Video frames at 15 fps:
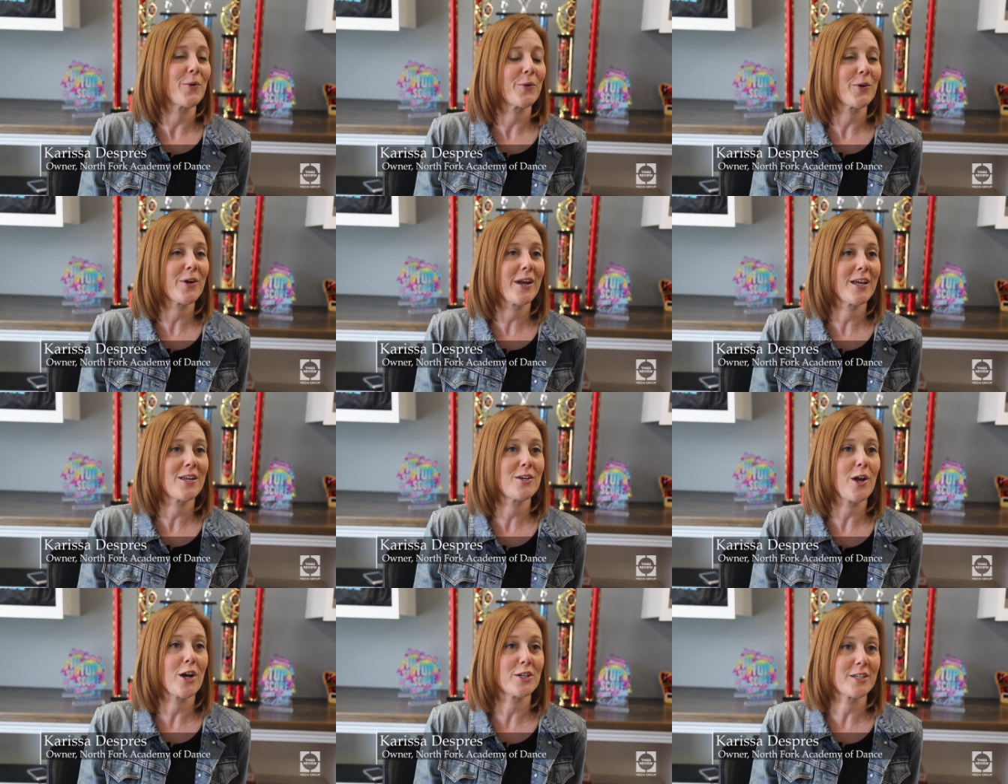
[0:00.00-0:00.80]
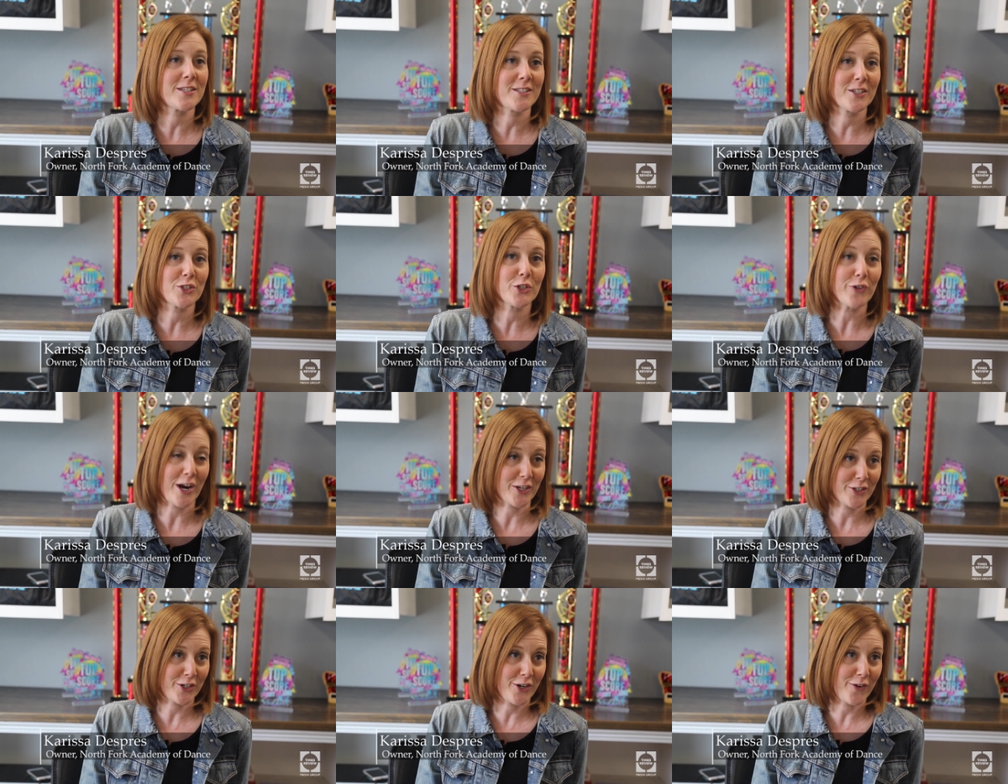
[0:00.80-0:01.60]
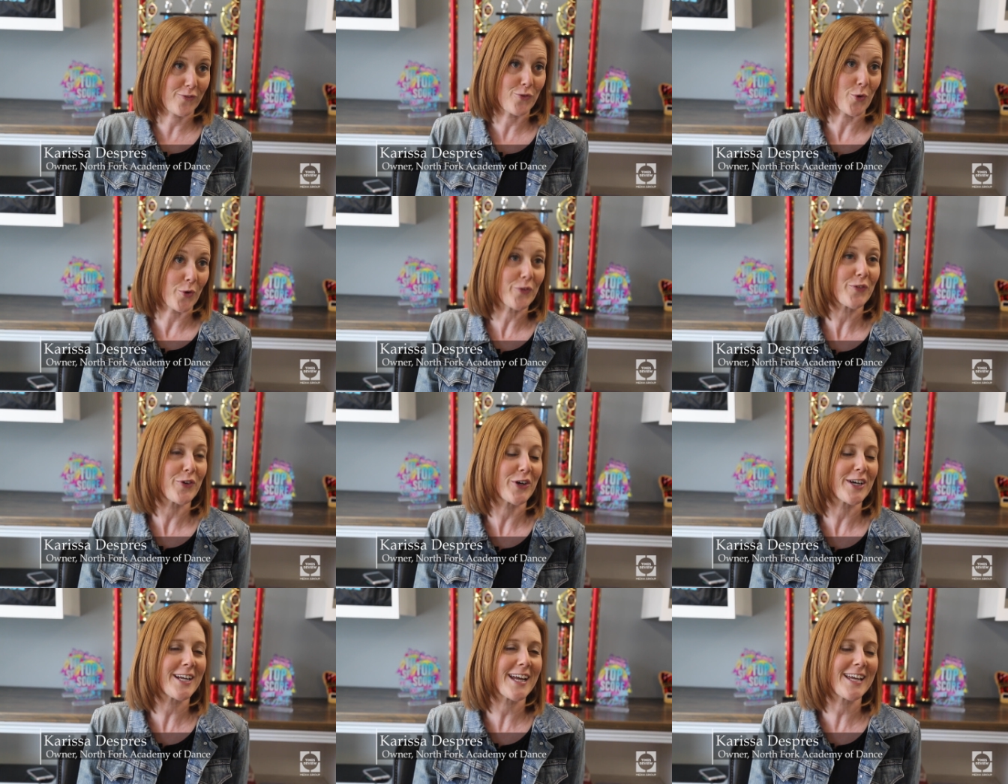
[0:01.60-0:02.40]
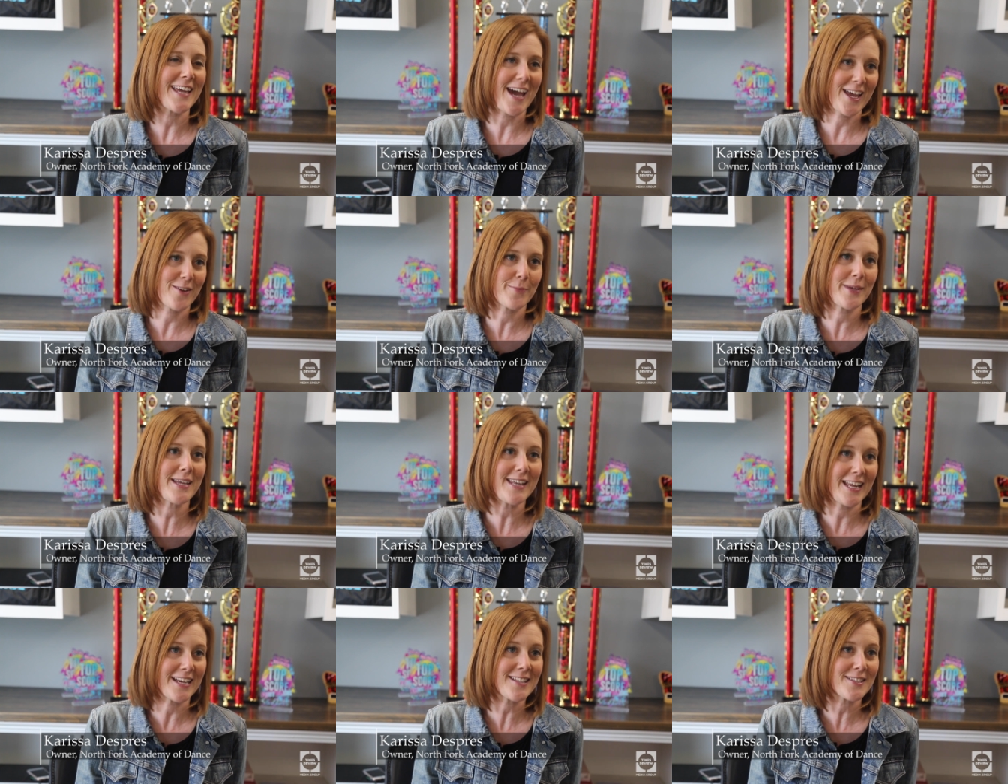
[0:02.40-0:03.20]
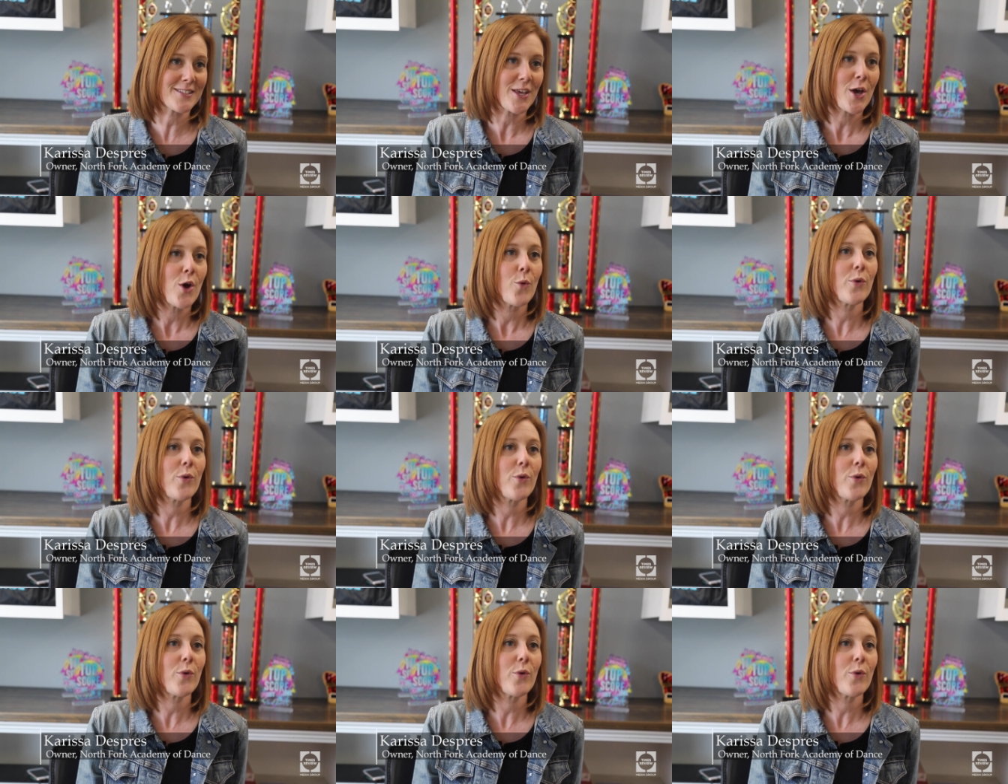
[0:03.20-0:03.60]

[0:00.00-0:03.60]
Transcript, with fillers: owner and artistic director of North Fork Academy of Dance.